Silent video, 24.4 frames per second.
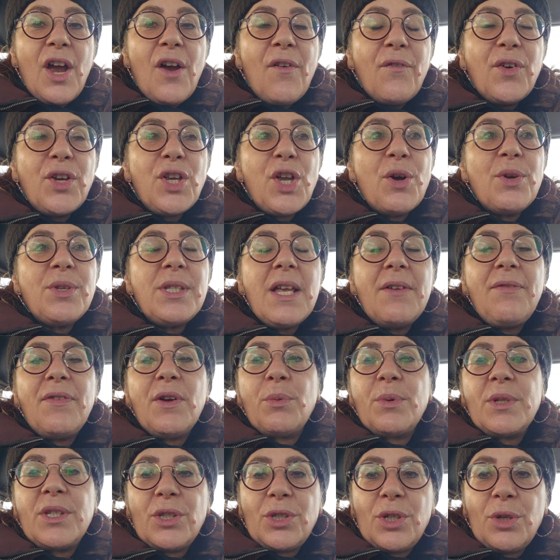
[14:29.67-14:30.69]
For Yosef,
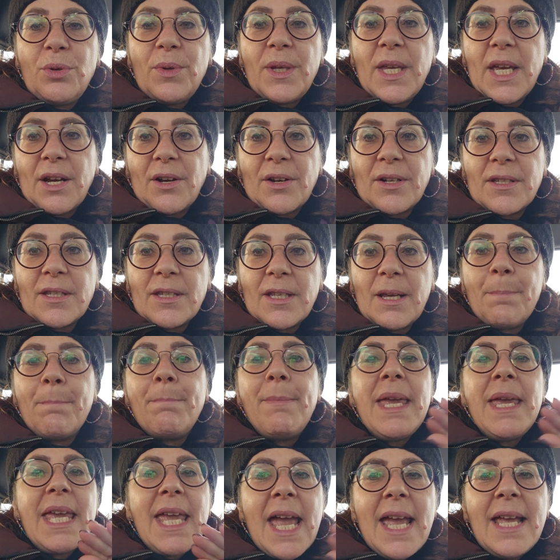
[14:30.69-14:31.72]
it was 2 years.
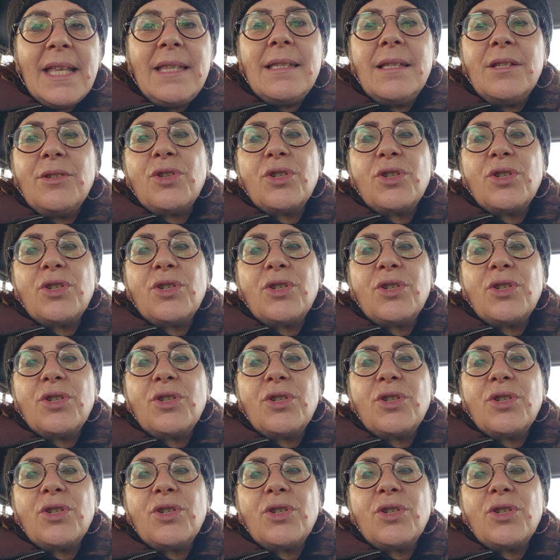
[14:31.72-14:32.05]
Miketz